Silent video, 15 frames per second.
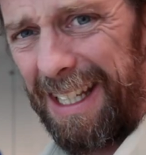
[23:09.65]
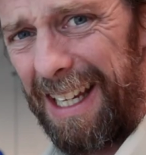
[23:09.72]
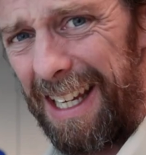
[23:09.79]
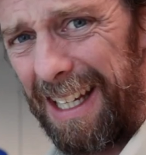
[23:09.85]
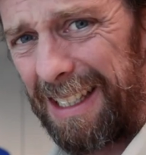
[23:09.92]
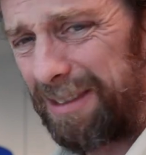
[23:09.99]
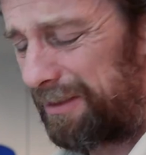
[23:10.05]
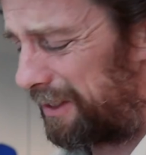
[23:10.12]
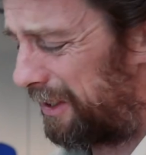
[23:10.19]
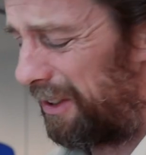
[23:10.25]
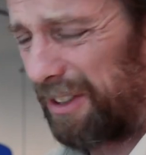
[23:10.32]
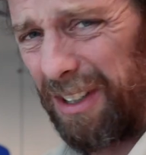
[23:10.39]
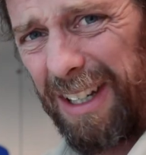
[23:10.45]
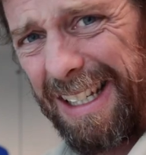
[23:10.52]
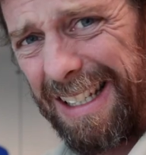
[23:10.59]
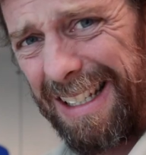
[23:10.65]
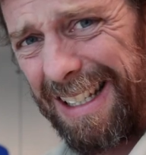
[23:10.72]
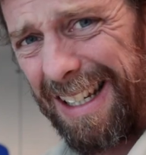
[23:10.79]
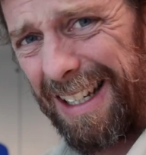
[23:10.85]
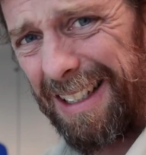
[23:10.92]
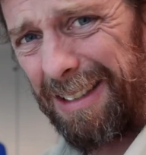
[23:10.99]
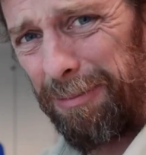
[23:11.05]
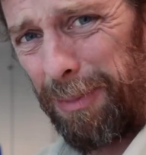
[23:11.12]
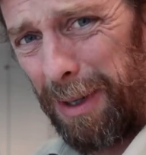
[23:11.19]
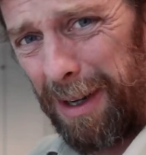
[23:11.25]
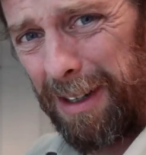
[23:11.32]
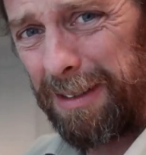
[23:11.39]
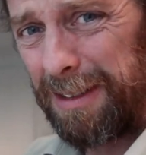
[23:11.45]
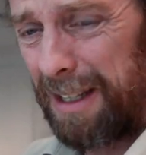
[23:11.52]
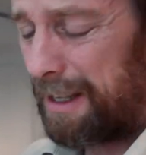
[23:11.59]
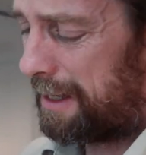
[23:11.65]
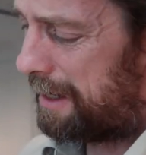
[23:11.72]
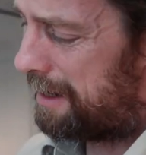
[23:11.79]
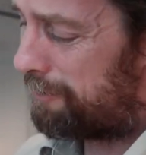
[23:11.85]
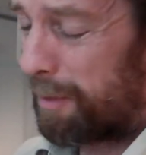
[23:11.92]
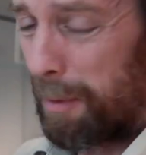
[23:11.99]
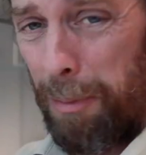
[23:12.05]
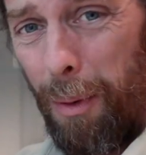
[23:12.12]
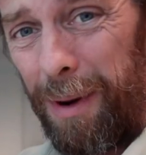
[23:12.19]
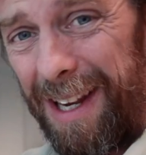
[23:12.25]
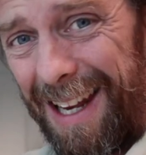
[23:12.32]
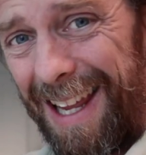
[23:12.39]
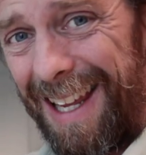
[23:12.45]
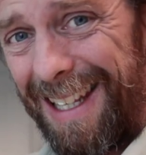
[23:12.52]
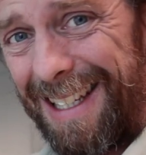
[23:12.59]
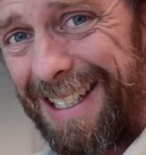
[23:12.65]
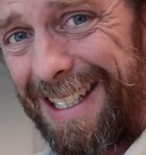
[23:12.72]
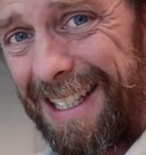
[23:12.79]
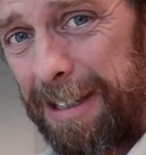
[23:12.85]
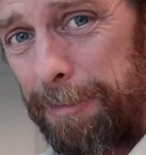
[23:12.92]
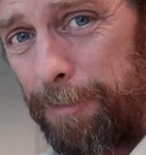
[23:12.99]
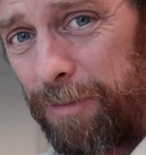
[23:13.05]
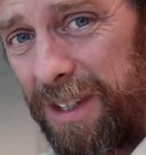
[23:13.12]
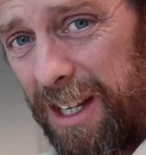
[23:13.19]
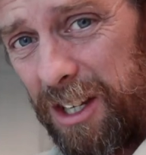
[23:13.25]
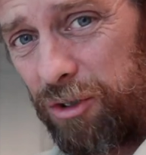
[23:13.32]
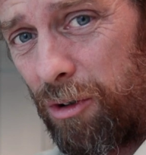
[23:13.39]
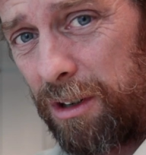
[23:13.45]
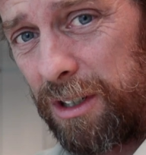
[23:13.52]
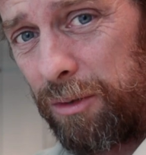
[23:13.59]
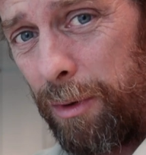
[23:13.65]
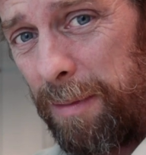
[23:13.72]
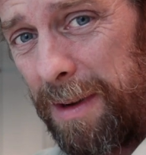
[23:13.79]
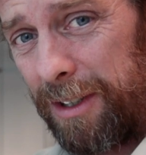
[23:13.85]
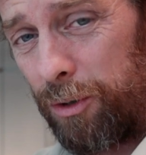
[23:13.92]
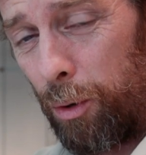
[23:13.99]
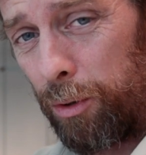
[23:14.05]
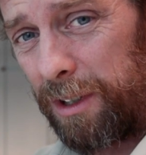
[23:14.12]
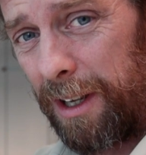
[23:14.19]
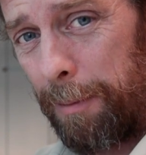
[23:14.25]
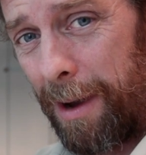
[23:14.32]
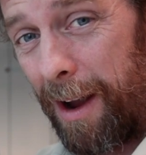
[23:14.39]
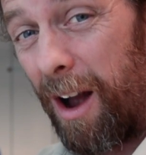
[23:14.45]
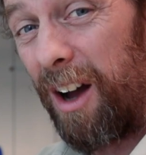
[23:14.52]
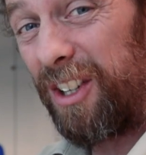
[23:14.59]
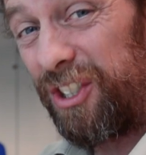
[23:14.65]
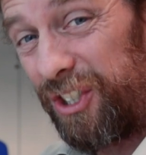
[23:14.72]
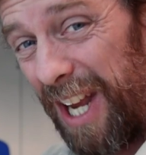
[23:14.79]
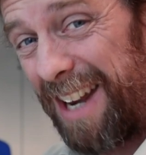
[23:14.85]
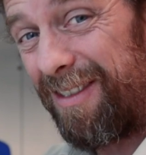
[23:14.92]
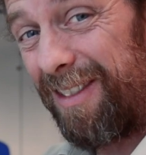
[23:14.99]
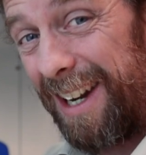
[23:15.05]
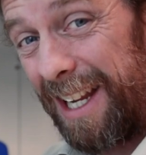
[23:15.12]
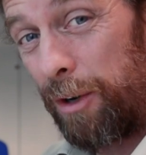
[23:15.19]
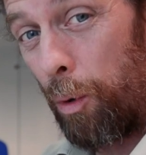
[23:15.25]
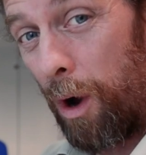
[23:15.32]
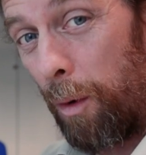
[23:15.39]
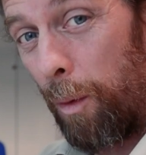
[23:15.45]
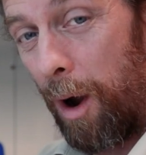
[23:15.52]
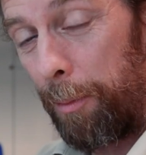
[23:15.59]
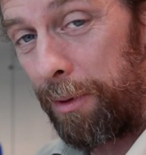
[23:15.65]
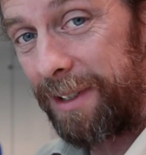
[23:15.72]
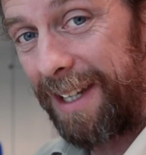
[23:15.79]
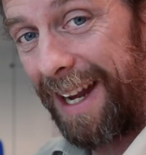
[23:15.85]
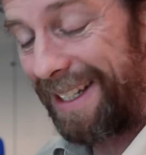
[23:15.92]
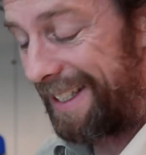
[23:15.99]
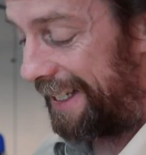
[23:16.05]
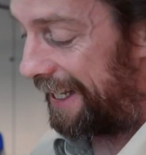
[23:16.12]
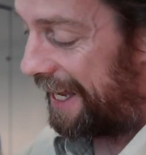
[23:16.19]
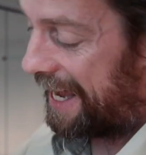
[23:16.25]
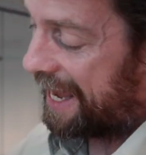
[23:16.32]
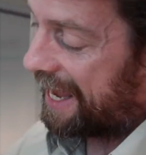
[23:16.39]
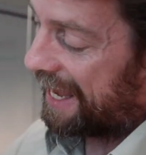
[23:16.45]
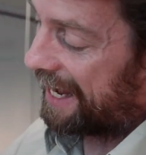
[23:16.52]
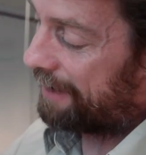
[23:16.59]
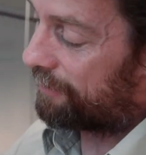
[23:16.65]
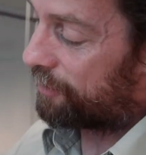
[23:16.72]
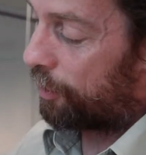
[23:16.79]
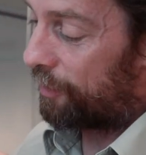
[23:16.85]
yeah, it's not nice, is it? But my point is, these structures we've been talking about are generally quite well protected, even